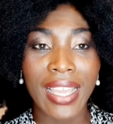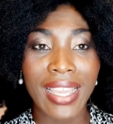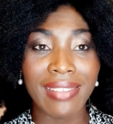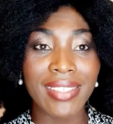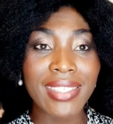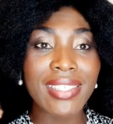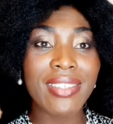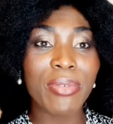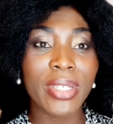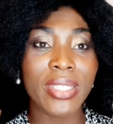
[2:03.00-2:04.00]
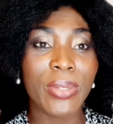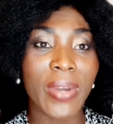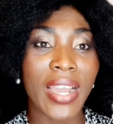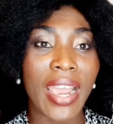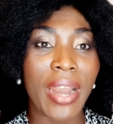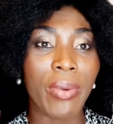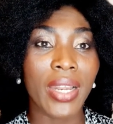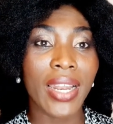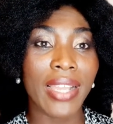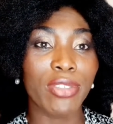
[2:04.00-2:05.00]
And this is the reason why I really
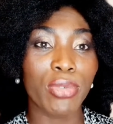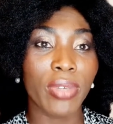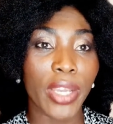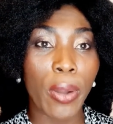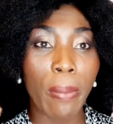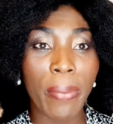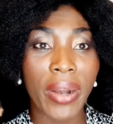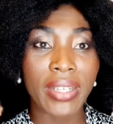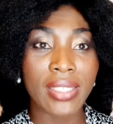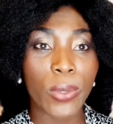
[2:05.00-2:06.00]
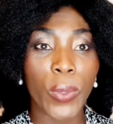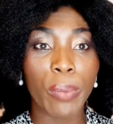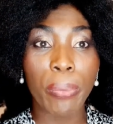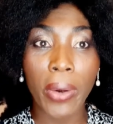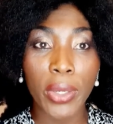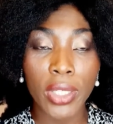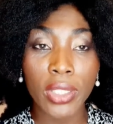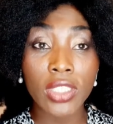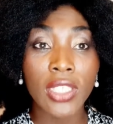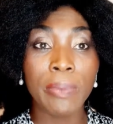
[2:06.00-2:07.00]
like doing a comparison with
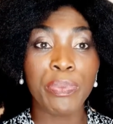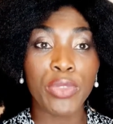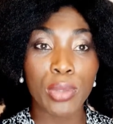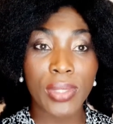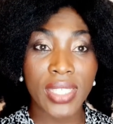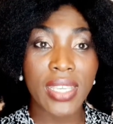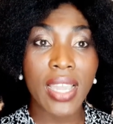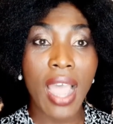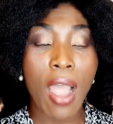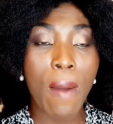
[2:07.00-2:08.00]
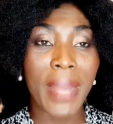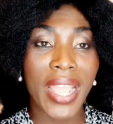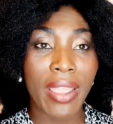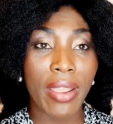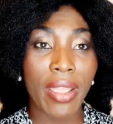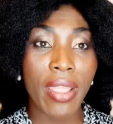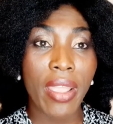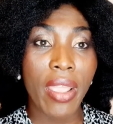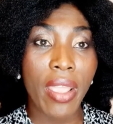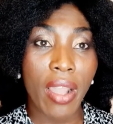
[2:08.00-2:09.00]
product, to see how my hair
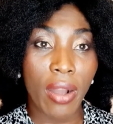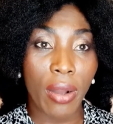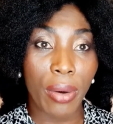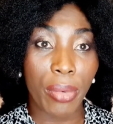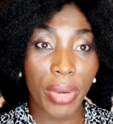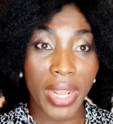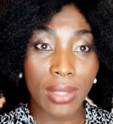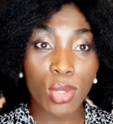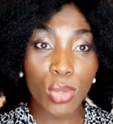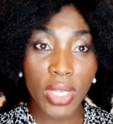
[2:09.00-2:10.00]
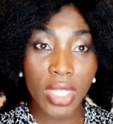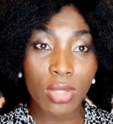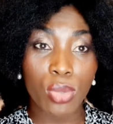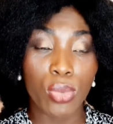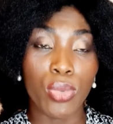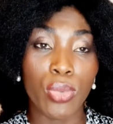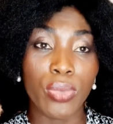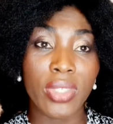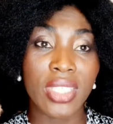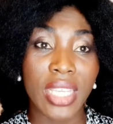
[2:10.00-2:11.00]
react to it, to
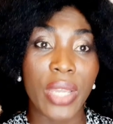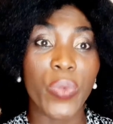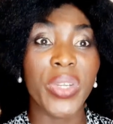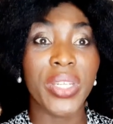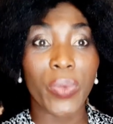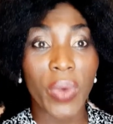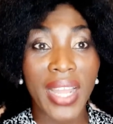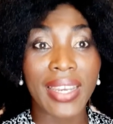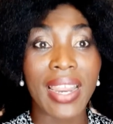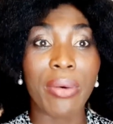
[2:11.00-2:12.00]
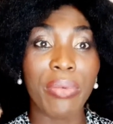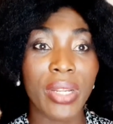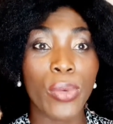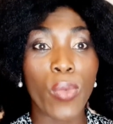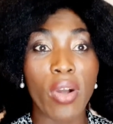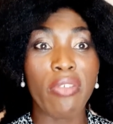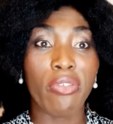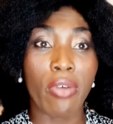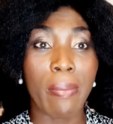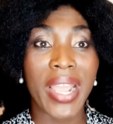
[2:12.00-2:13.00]
stay with the one that really works
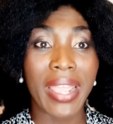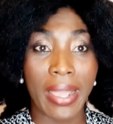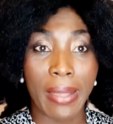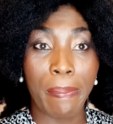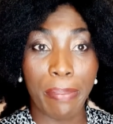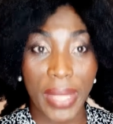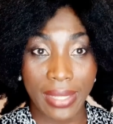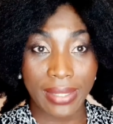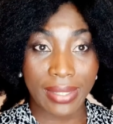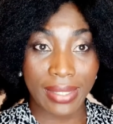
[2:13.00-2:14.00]
for my hair best.